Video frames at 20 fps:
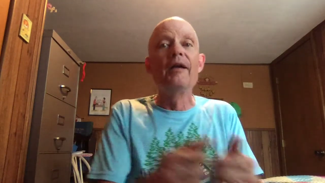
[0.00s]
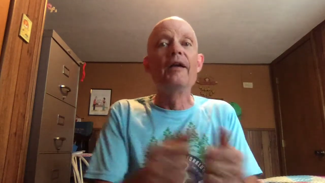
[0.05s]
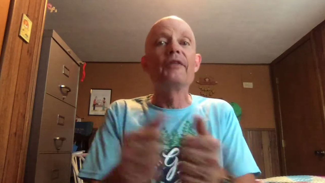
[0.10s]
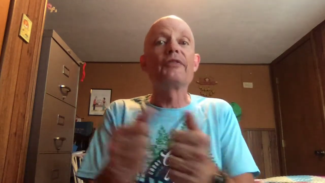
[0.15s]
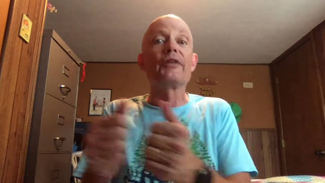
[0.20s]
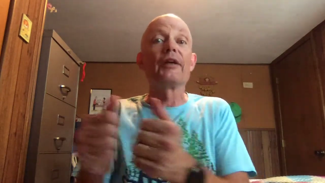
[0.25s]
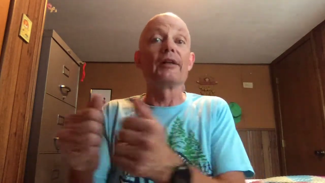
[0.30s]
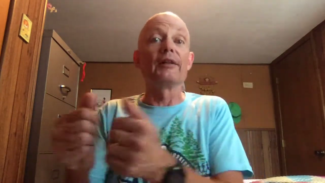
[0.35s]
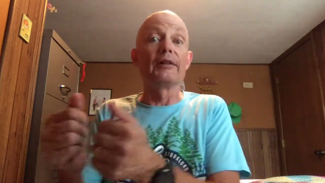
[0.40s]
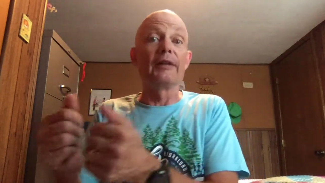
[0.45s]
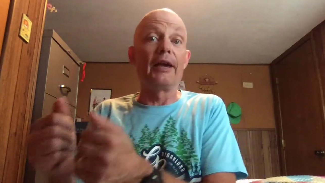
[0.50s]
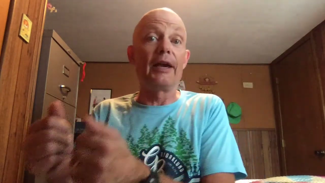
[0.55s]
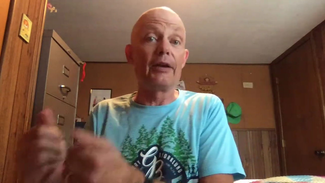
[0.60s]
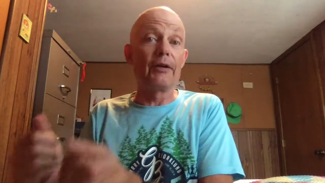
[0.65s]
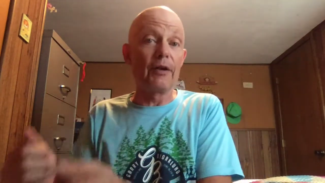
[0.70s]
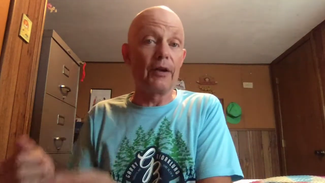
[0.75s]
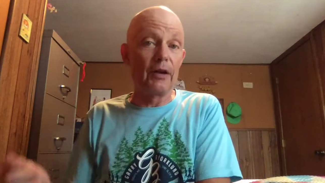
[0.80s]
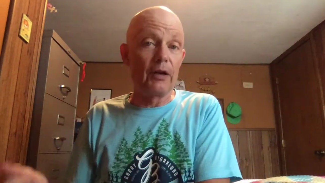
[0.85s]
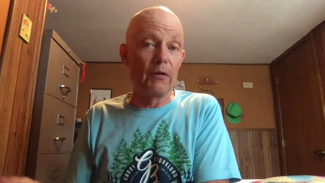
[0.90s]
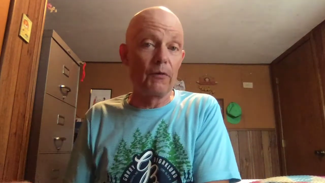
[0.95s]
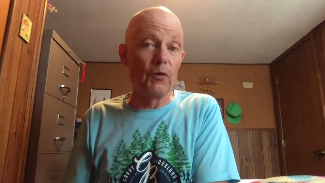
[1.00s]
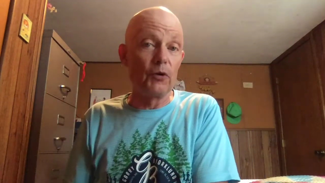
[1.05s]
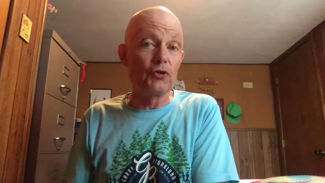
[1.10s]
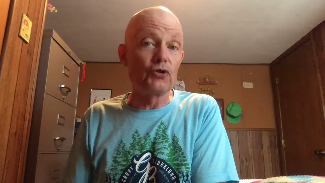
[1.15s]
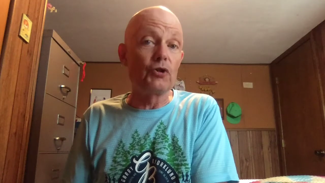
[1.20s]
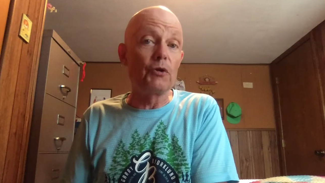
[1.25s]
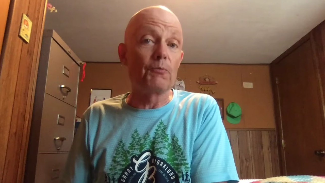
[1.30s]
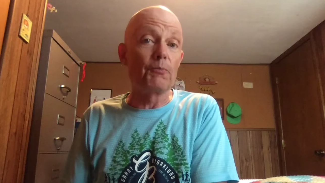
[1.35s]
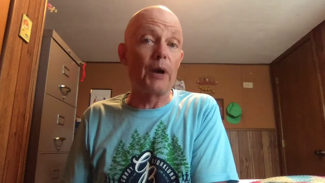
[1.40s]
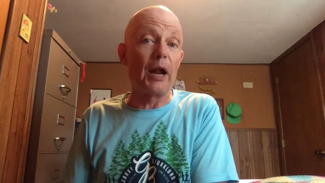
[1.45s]
The later intervals,
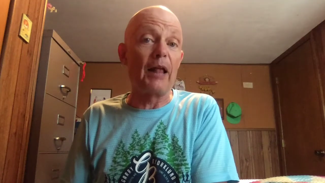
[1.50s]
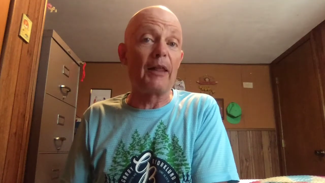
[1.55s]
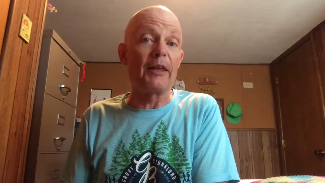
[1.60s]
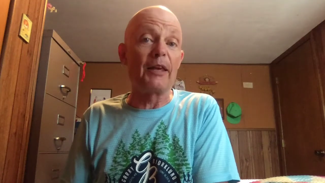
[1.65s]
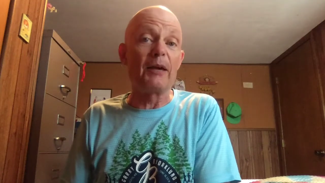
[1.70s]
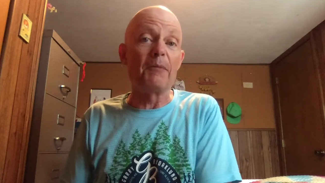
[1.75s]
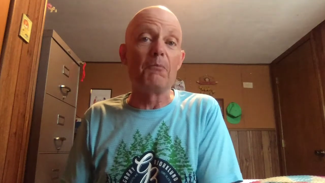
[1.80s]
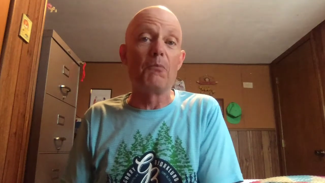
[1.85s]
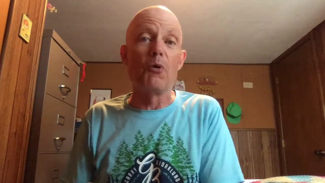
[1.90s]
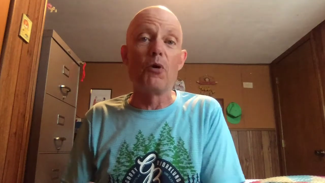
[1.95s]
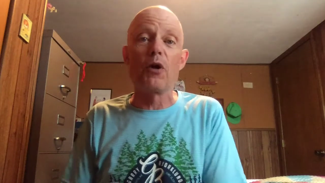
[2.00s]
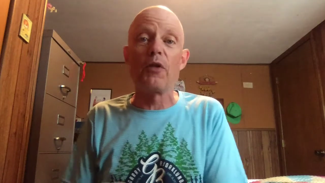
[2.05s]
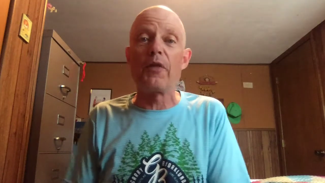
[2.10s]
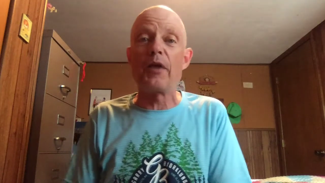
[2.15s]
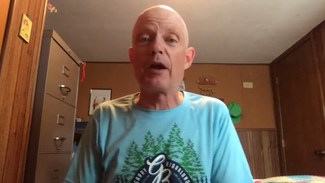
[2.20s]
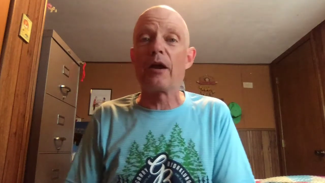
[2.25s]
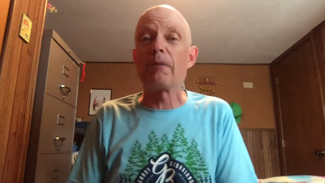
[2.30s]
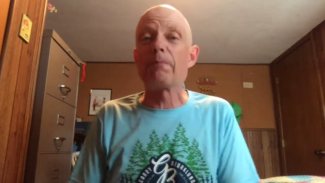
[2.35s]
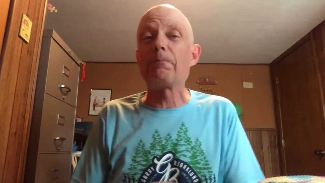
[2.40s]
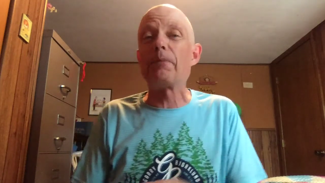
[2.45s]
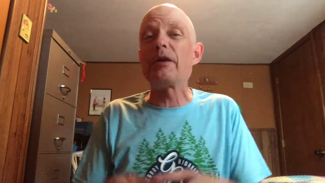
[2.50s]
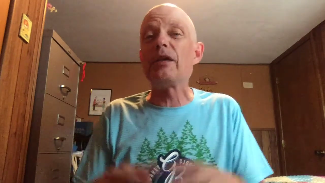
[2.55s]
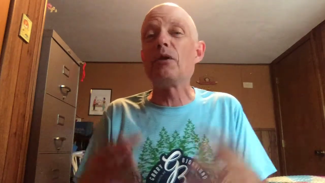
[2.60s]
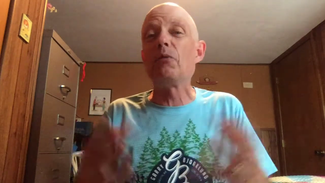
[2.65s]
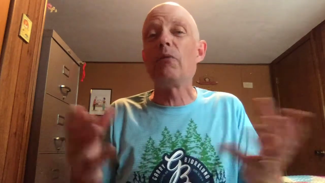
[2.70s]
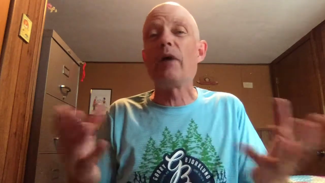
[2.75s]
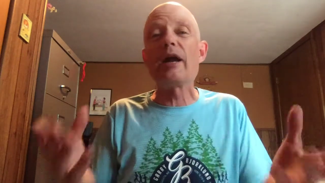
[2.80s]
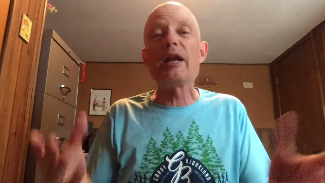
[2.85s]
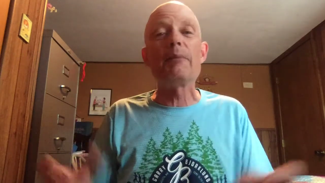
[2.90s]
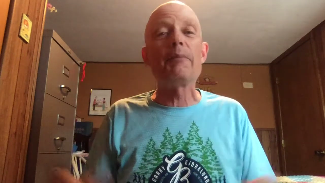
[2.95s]
you probably get more there, but you
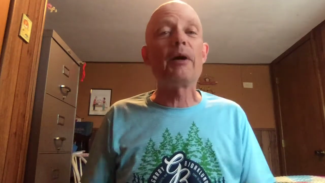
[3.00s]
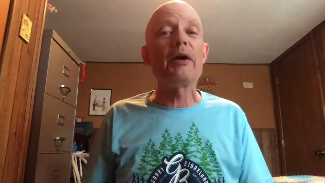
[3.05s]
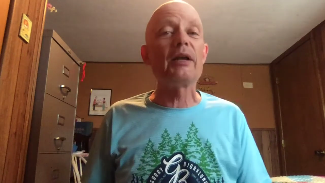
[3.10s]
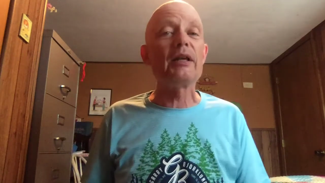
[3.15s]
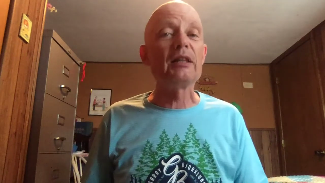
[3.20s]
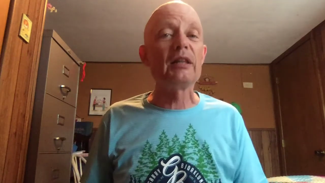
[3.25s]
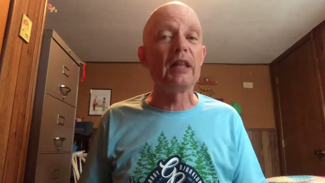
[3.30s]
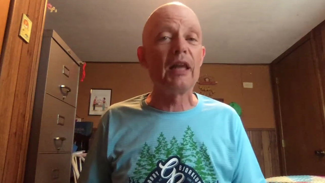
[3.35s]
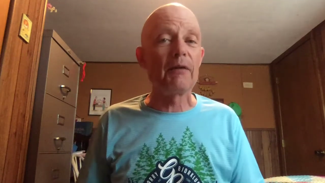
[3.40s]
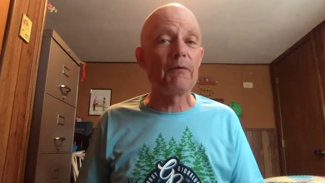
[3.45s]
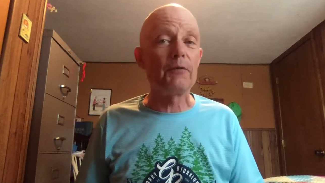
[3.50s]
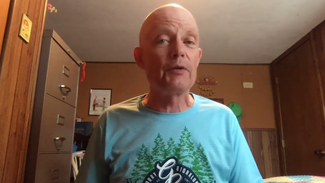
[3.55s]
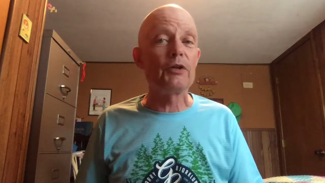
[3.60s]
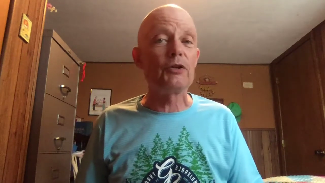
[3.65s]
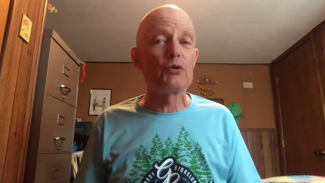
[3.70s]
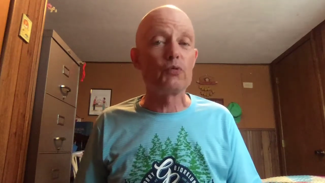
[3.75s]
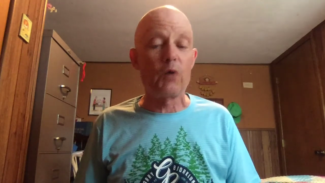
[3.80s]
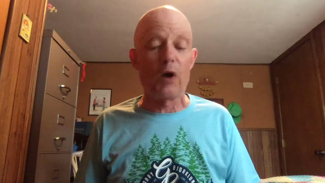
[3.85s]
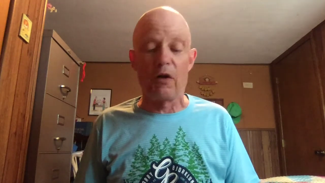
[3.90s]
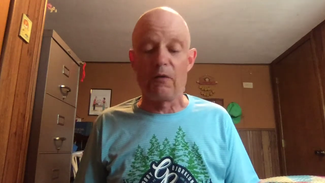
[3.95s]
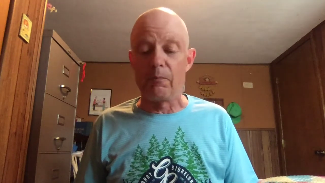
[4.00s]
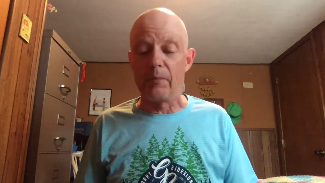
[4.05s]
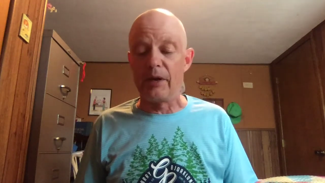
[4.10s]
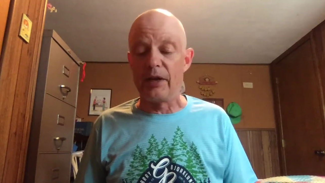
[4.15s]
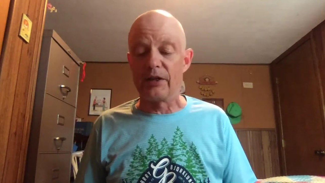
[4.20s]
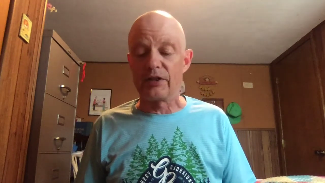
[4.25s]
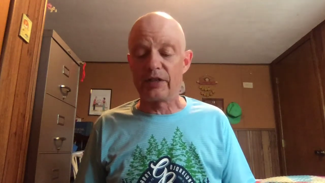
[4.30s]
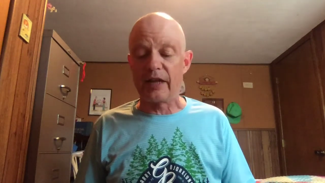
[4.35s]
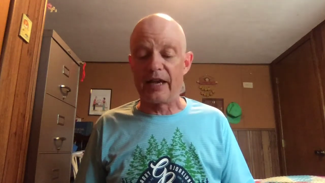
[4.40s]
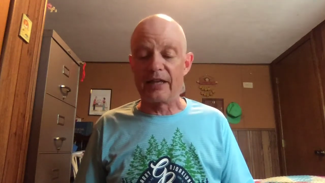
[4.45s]
want about 11 to 12
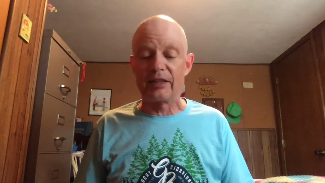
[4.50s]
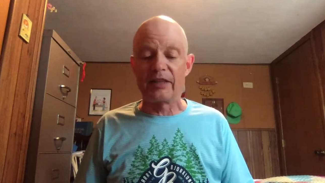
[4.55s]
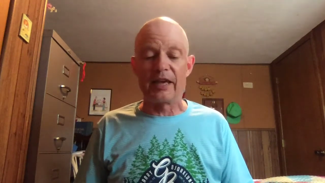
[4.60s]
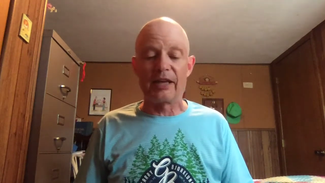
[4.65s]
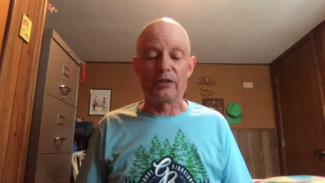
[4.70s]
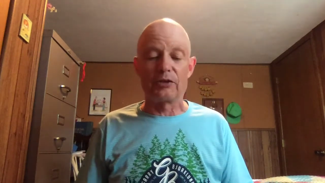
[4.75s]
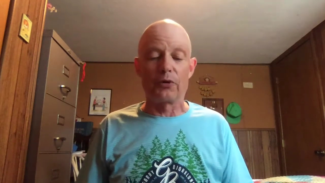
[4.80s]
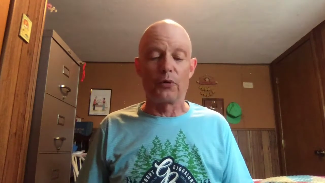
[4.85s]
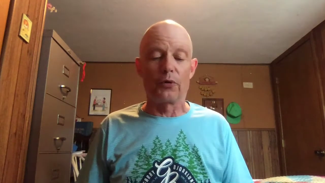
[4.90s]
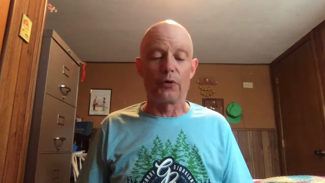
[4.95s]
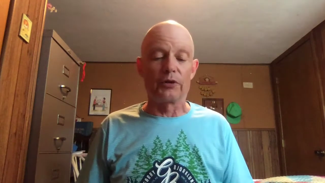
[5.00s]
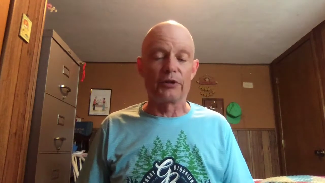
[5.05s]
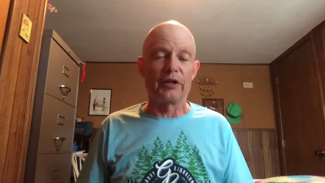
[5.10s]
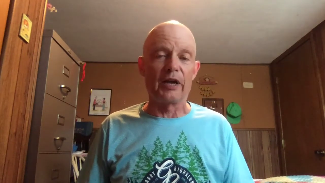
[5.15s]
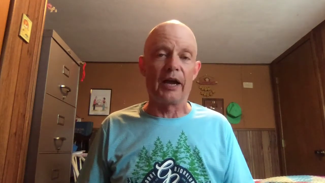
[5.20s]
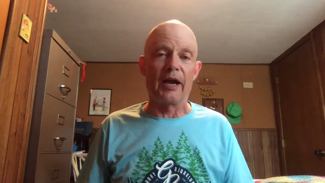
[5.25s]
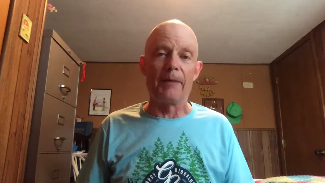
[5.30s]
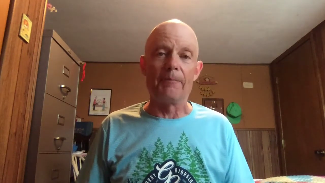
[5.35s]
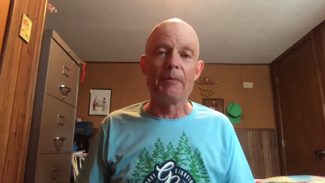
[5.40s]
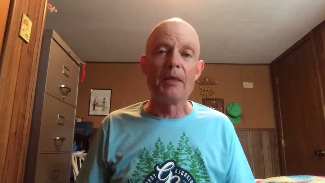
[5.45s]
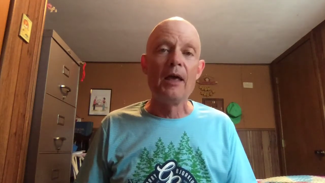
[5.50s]
minutes at that total time.